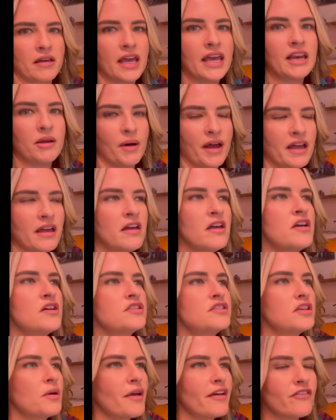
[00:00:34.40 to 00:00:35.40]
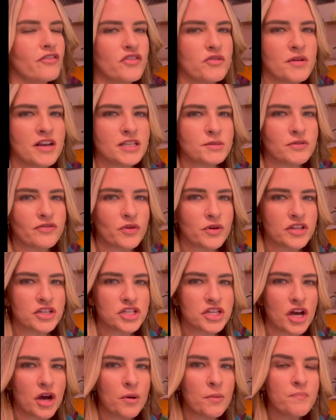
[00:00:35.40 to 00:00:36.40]
Anyway, so we have a few minutes before the
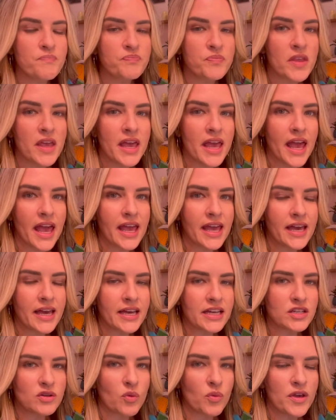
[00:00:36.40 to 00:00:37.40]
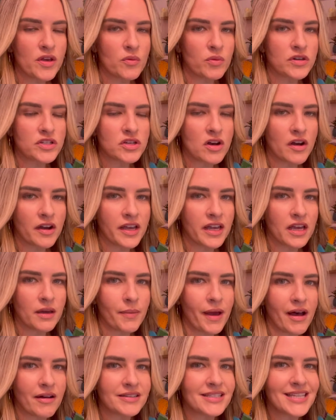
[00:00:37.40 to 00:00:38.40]
show and we were talking
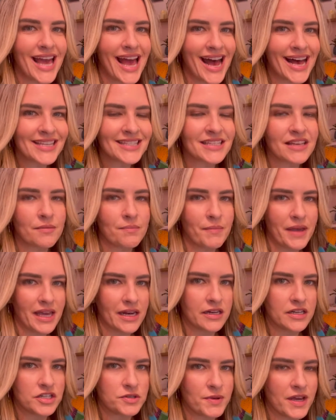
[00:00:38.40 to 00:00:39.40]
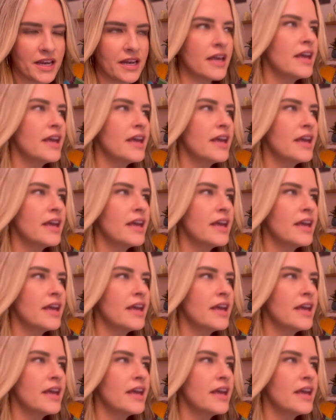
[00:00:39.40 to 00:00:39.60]
about task management.